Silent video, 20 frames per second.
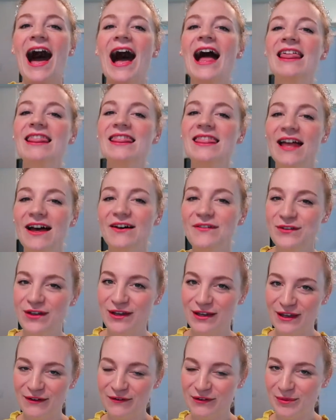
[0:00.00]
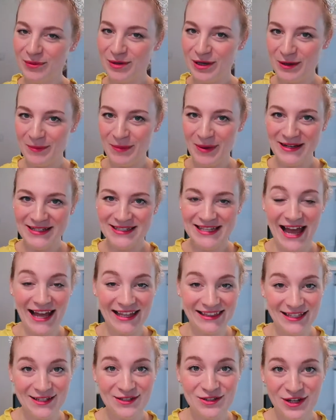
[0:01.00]
I love cooking from cookbooks
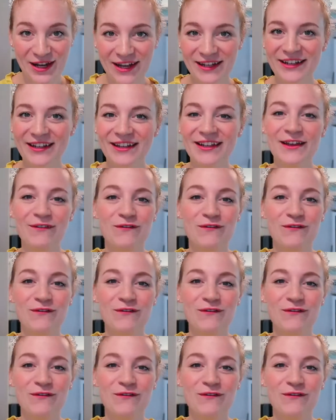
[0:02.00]
on this channel.